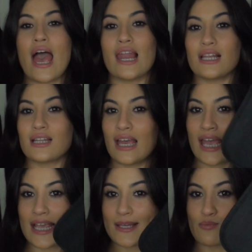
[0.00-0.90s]
a little
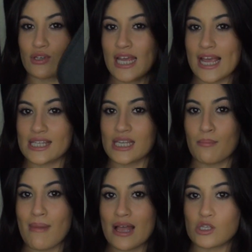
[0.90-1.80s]
heat
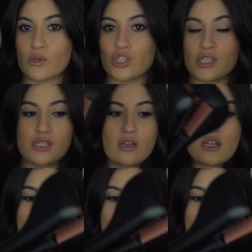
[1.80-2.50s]
protecting mat, which is good.